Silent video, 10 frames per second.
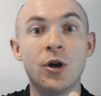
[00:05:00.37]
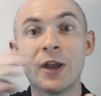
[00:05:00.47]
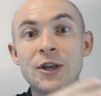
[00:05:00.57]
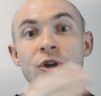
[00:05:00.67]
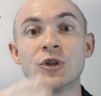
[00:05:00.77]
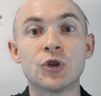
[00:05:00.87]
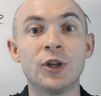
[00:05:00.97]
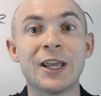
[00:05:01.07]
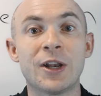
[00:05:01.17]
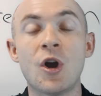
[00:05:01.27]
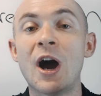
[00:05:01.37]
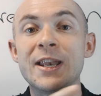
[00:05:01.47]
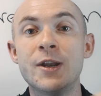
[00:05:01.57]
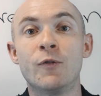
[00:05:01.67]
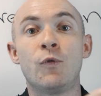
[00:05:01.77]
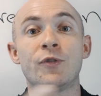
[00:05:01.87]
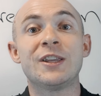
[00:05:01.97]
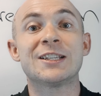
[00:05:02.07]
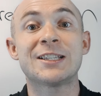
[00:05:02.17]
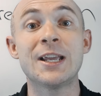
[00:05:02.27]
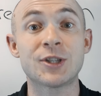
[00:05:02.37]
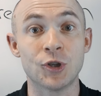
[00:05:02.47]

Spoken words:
along, and you can sort of get an idea of what the estate's